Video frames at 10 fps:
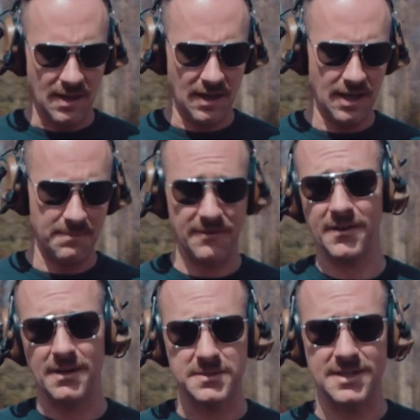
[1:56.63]
But if
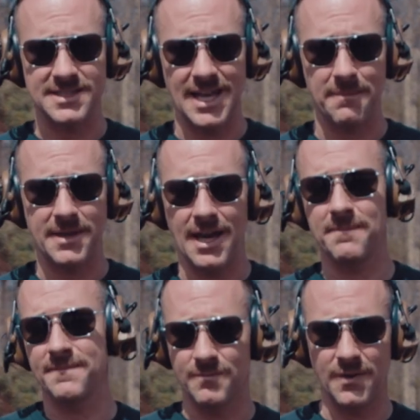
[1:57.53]
it comes with a snap
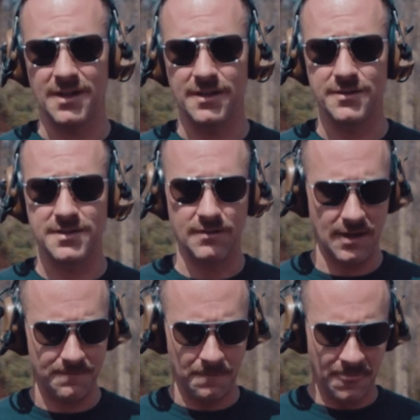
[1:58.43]
cap, why don't I use it, right?